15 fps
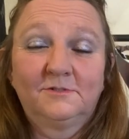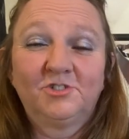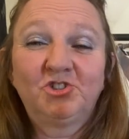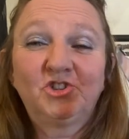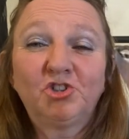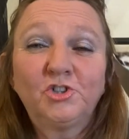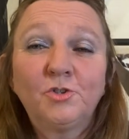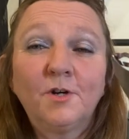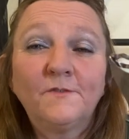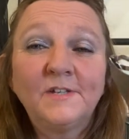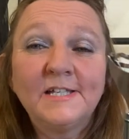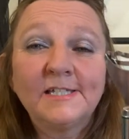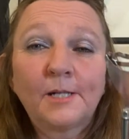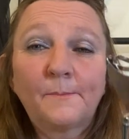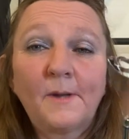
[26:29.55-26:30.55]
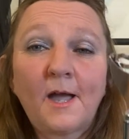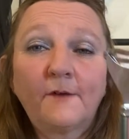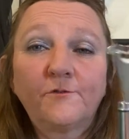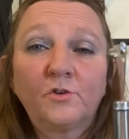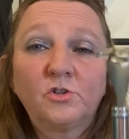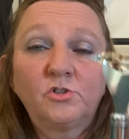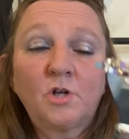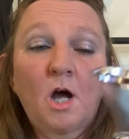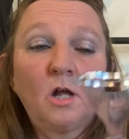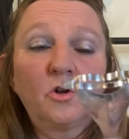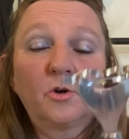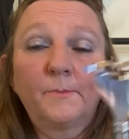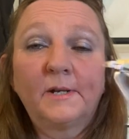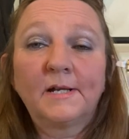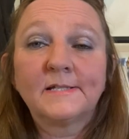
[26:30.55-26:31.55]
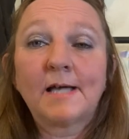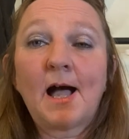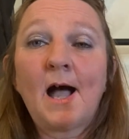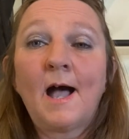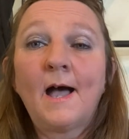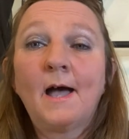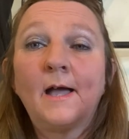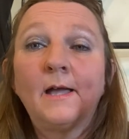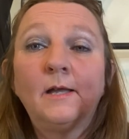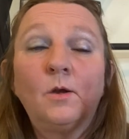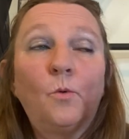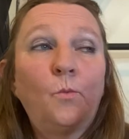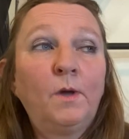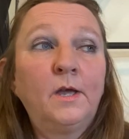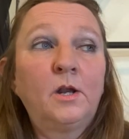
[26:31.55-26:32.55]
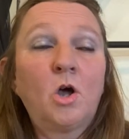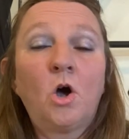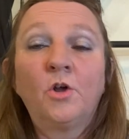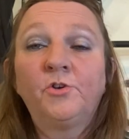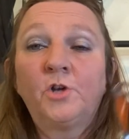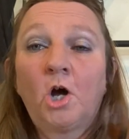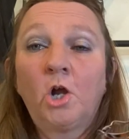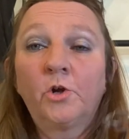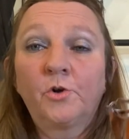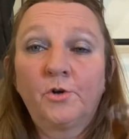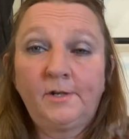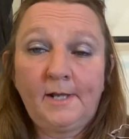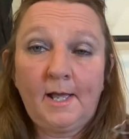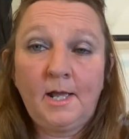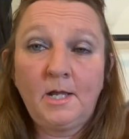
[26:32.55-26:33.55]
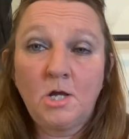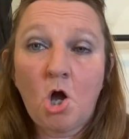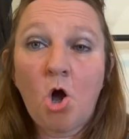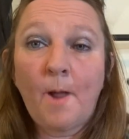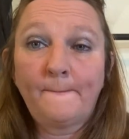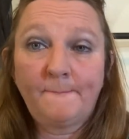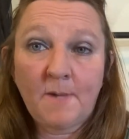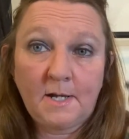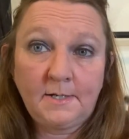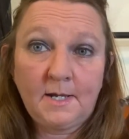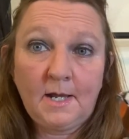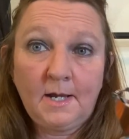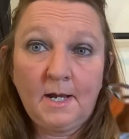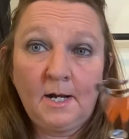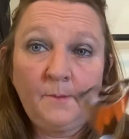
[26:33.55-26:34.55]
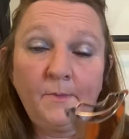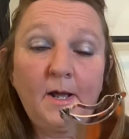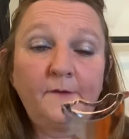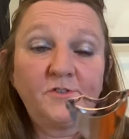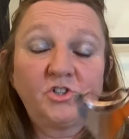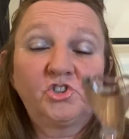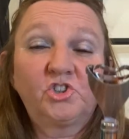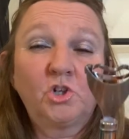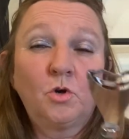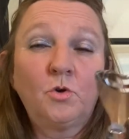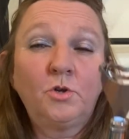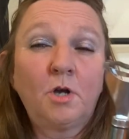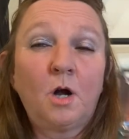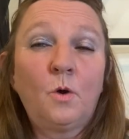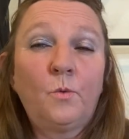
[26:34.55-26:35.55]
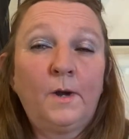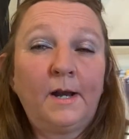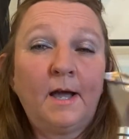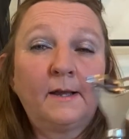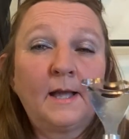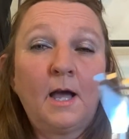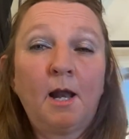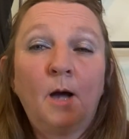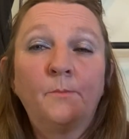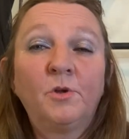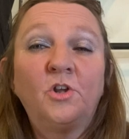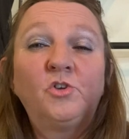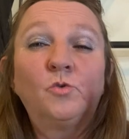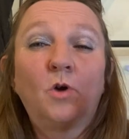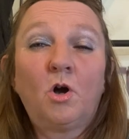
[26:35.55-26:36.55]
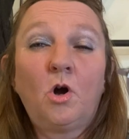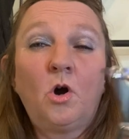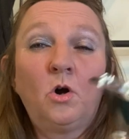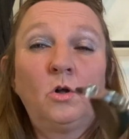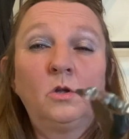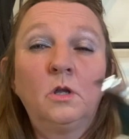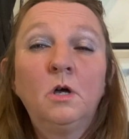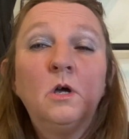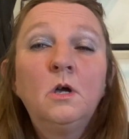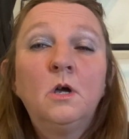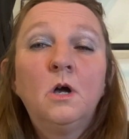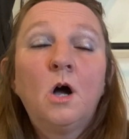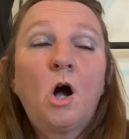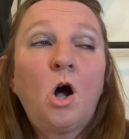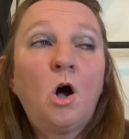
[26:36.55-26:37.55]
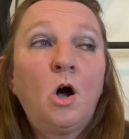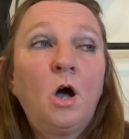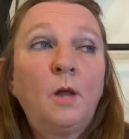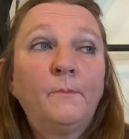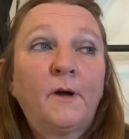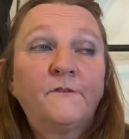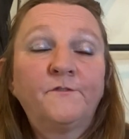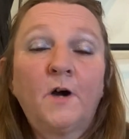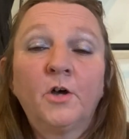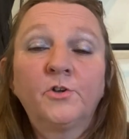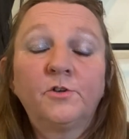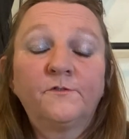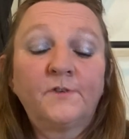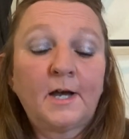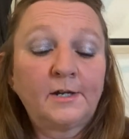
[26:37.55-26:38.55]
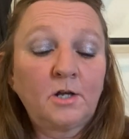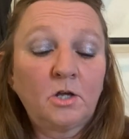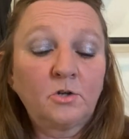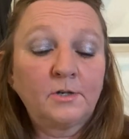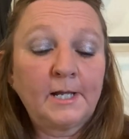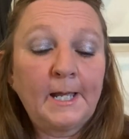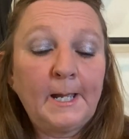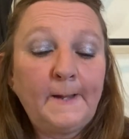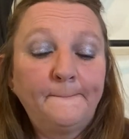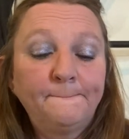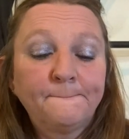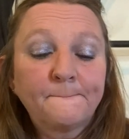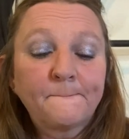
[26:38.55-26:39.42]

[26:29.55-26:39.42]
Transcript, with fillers: Two of these in a pack for a dollar because I went on dollar day on Monday. And I'm going to have to show y'all what I got. I'm going to do a haul on my $5 day